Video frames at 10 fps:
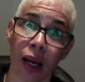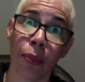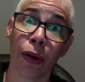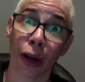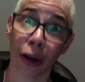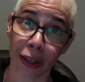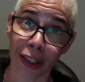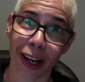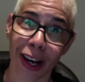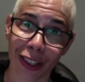
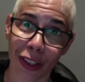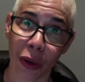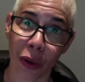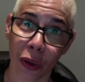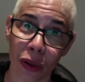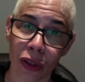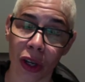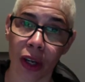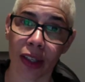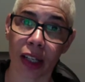Prioritizing goals,
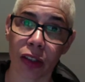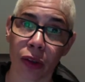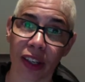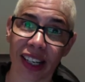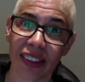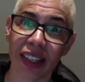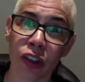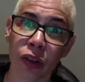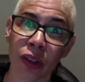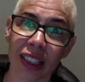that sort of thing. And then it
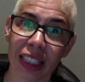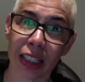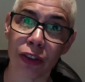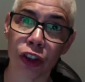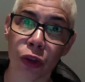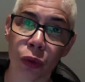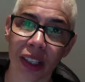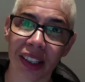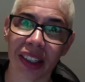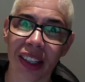sort of leaves you
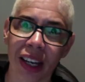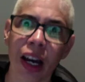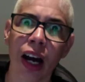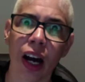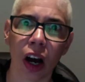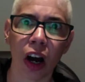with a